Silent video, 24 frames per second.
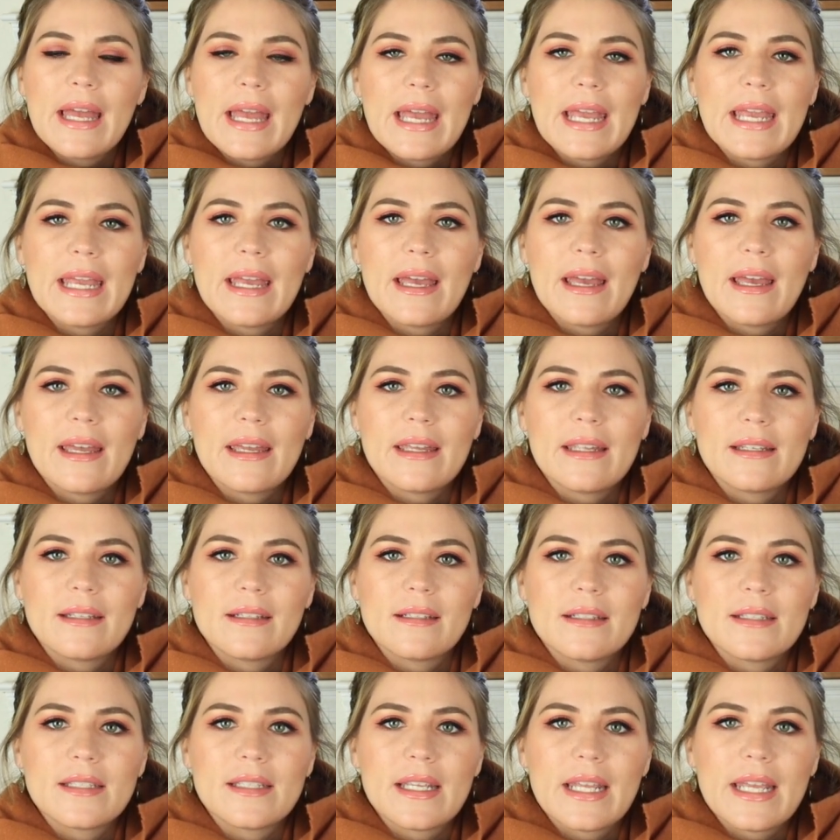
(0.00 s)

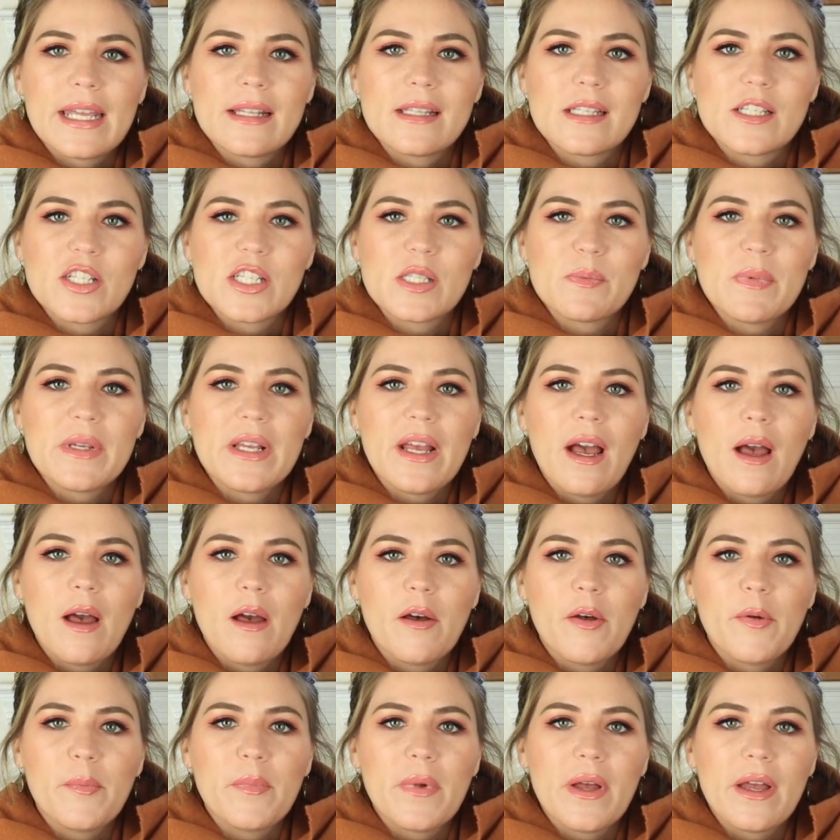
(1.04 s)
and it's just
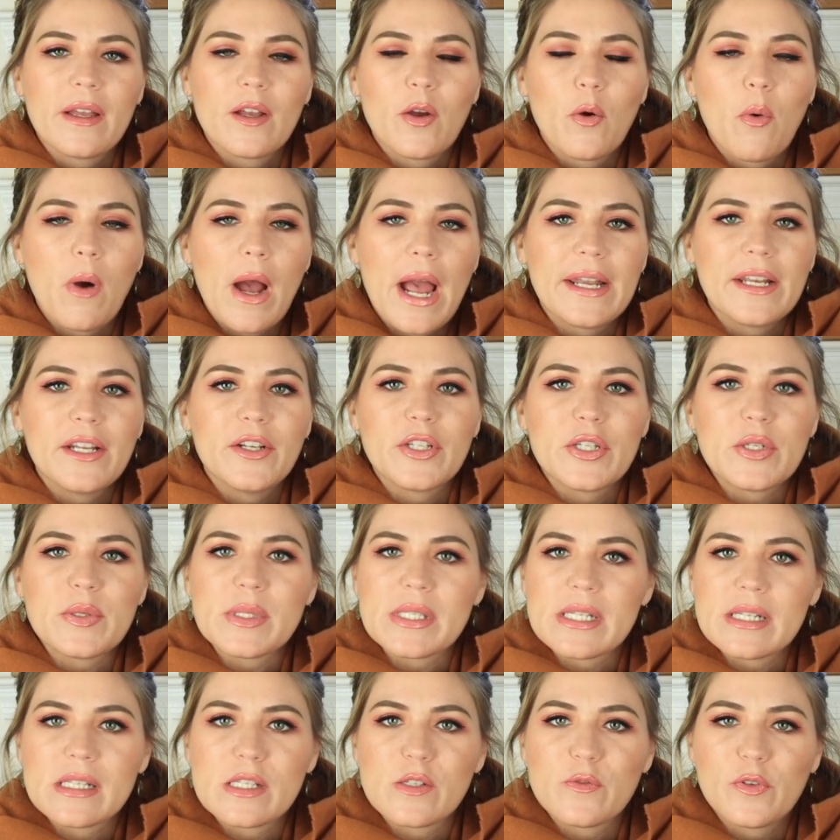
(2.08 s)
become quite a
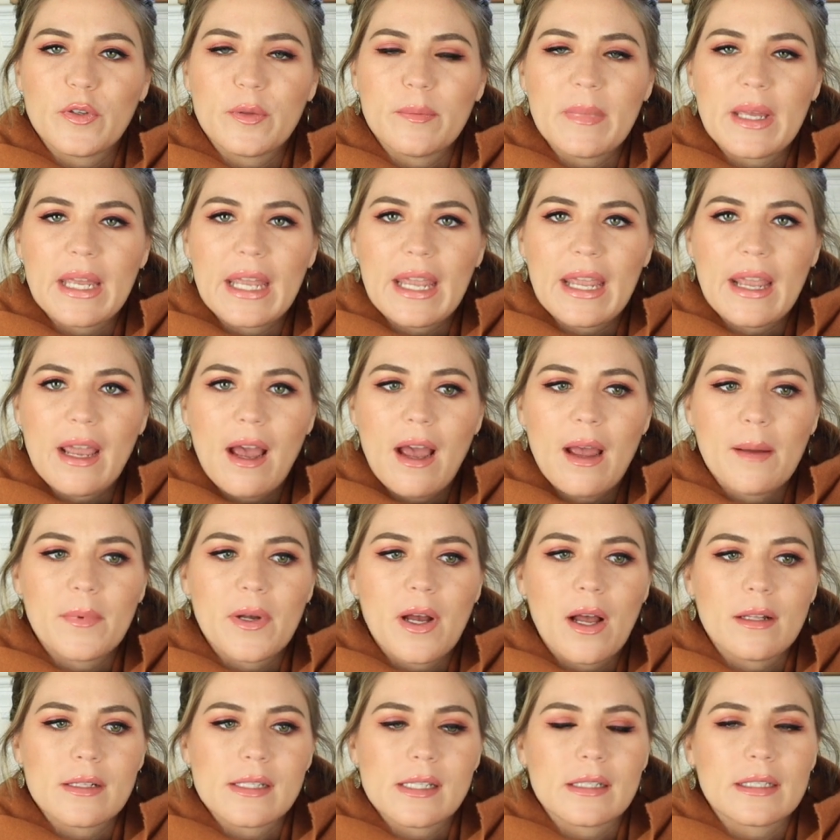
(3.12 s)
nuisance for me. I'm
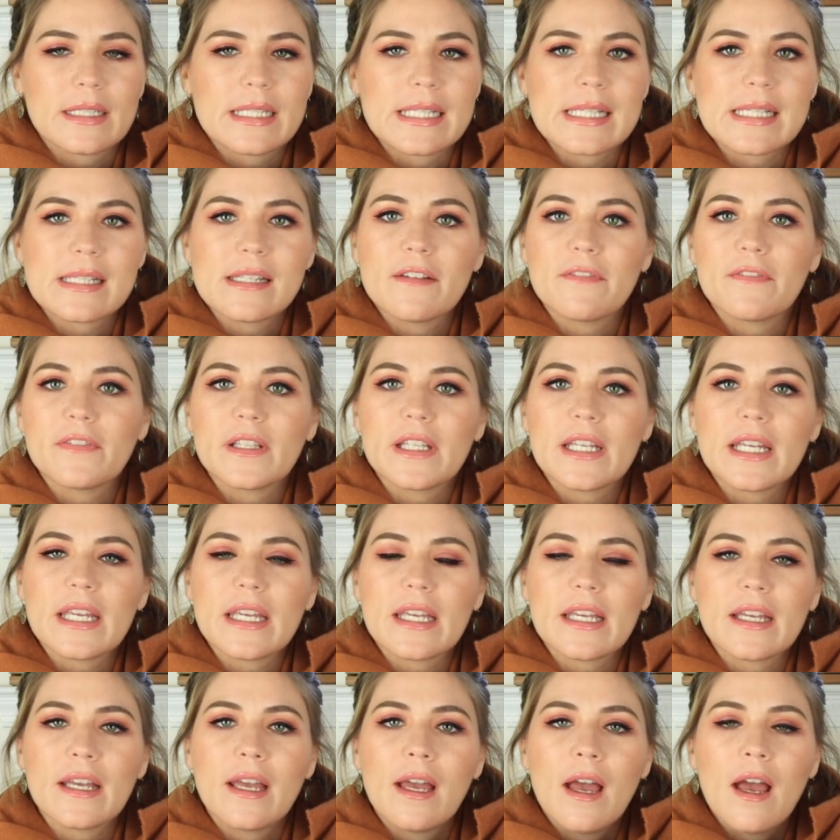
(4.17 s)
constantly
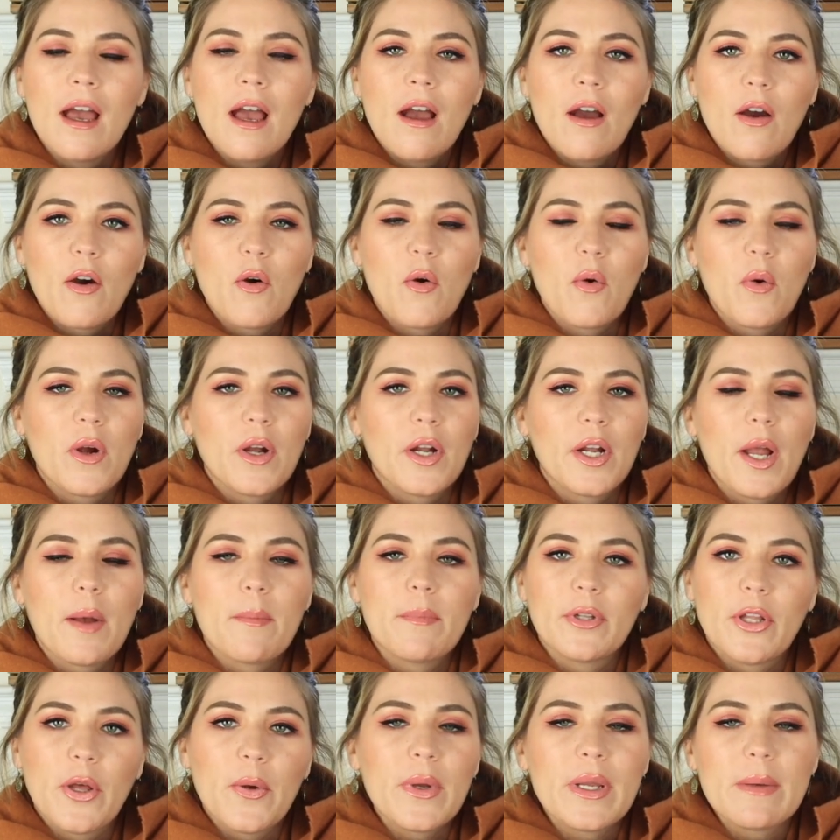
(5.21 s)
sniffling or
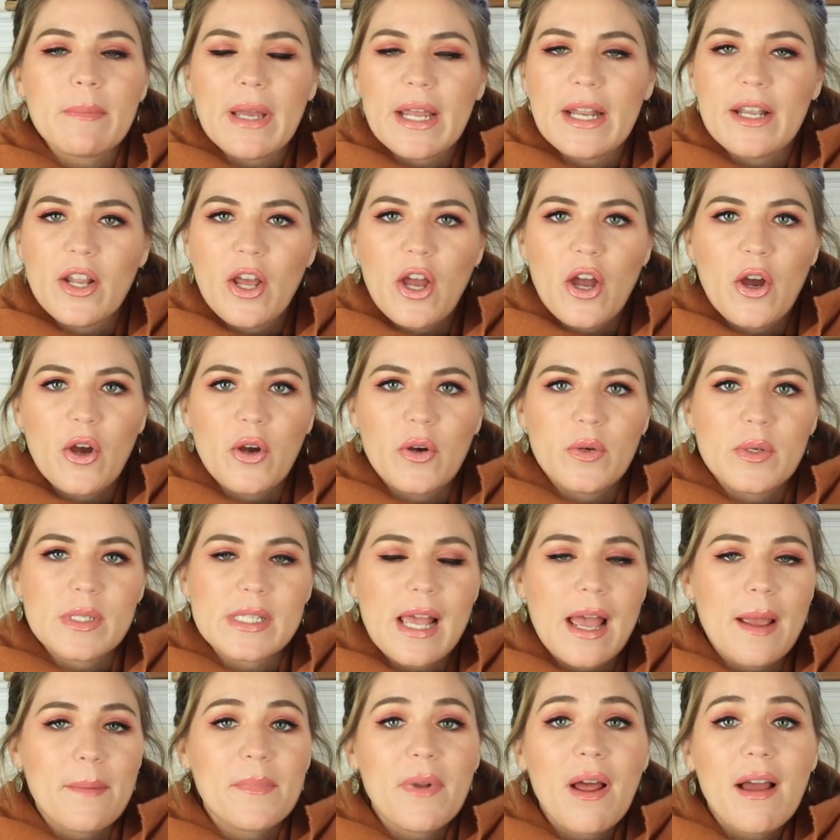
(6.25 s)
blowing my nose.
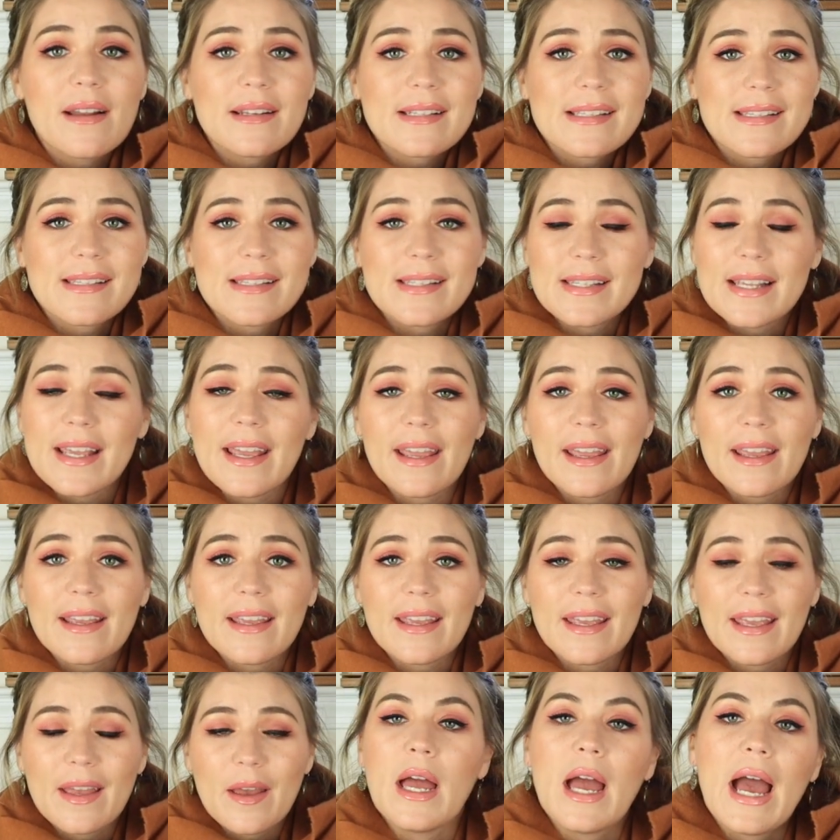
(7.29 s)
I'm not
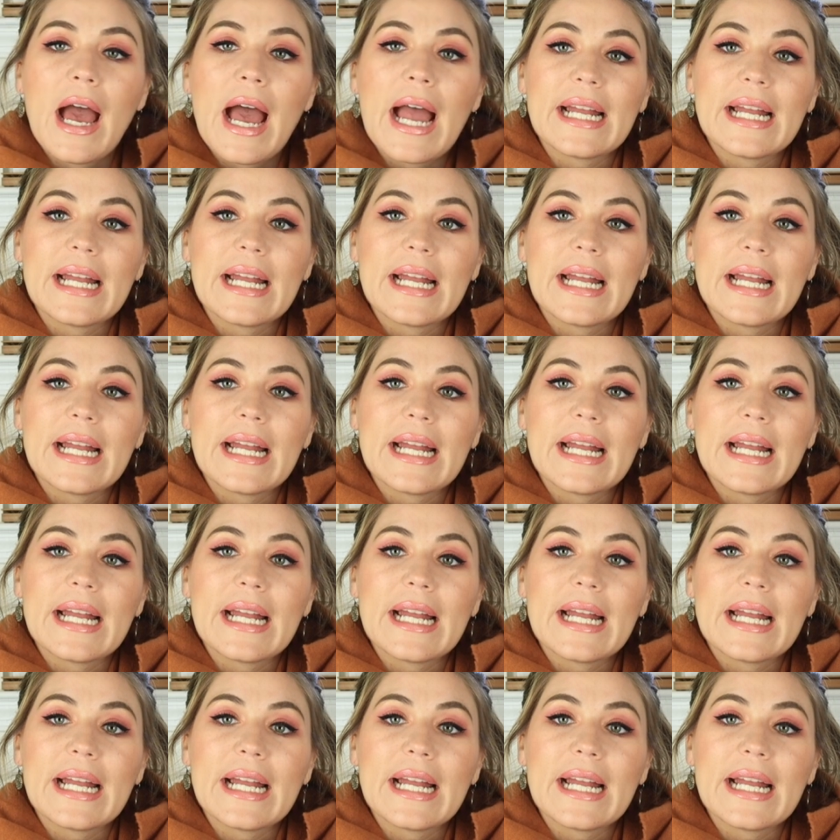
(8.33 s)
sick.